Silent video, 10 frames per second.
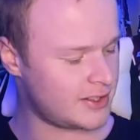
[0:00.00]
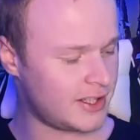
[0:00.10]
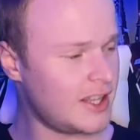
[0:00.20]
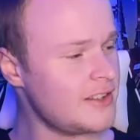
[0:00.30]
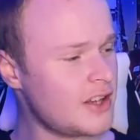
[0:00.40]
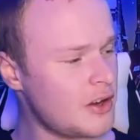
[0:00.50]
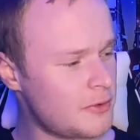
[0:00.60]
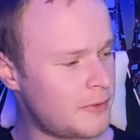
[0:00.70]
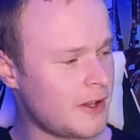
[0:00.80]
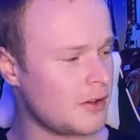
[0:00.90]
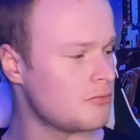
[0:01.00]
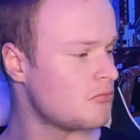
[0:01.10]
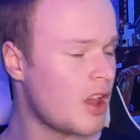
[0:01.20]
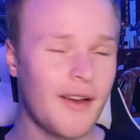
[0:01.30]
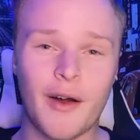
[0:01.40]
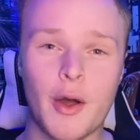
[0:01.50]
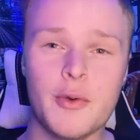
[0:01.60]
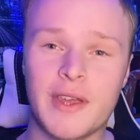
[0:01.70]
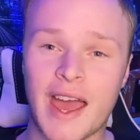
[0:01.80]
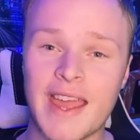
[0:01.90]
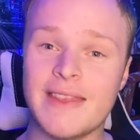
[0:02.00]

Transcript: The keys kind of feel okay.